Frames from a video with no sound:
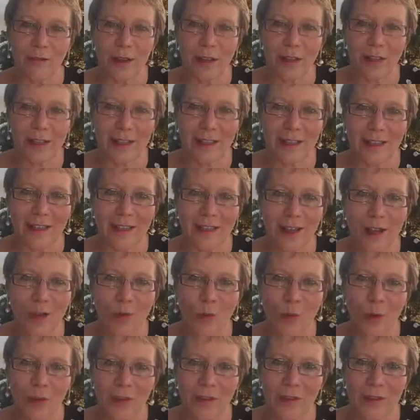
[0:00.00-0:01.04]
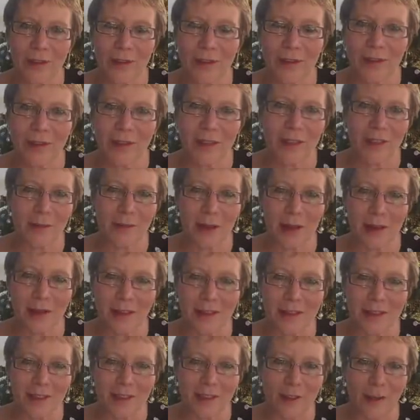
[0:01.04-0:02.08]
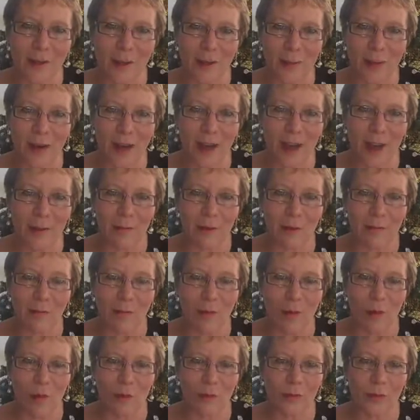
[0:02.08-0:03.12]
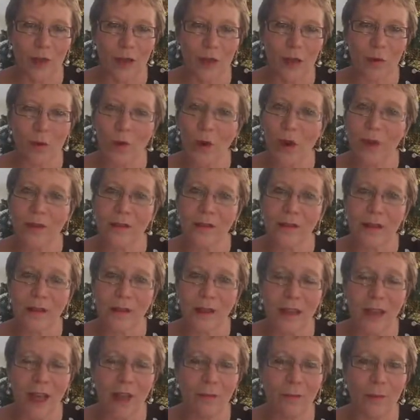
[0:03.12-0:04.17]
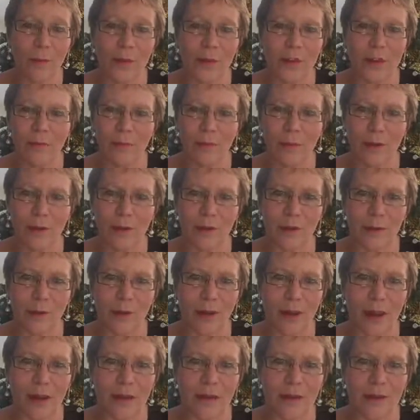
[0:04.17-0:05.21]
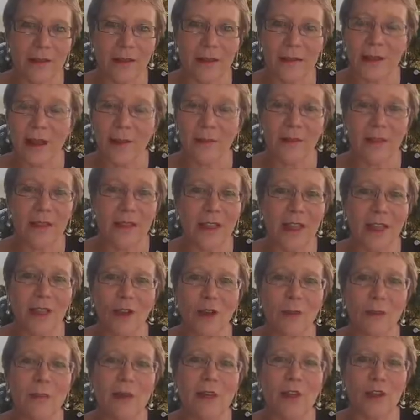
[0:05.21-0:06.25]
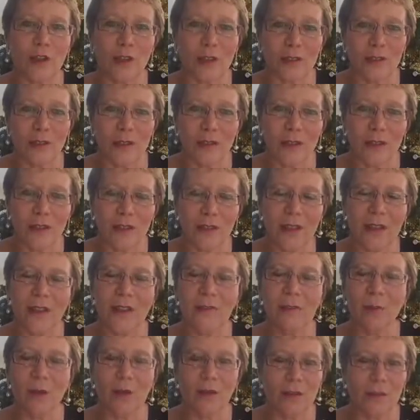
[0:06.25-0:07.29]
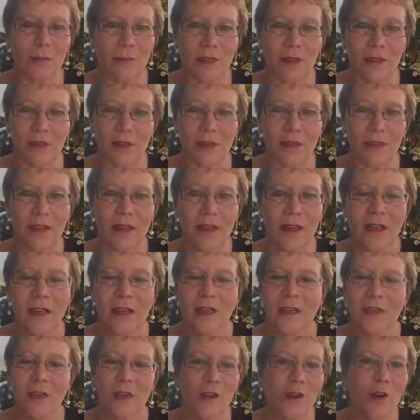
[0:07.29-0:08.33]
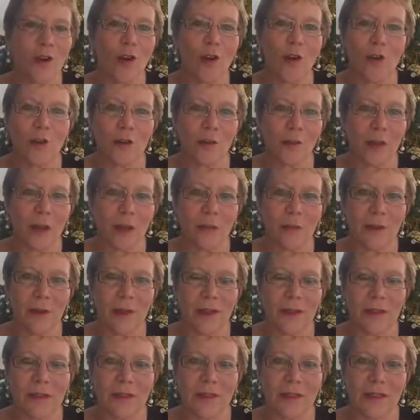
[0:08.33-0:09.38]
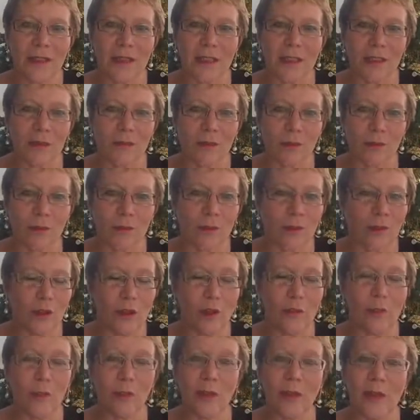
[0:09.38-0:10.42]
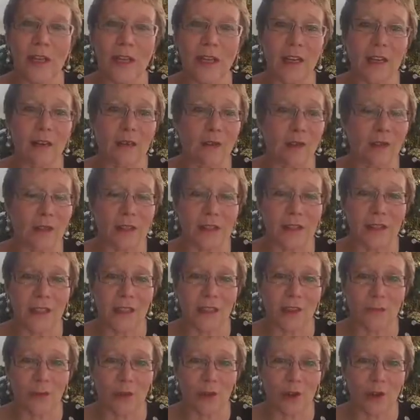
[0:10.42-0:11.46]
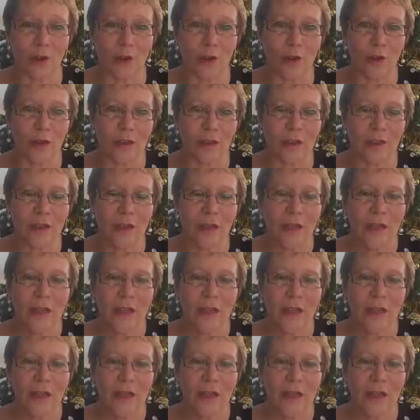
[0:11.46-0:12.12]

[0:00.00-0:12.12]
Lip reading: frankly, what the success markers is that we're aiming for. And the ones that the government have put into place are something that you measure. It's a tick box measure. It's not about being a successful human being or a successful student.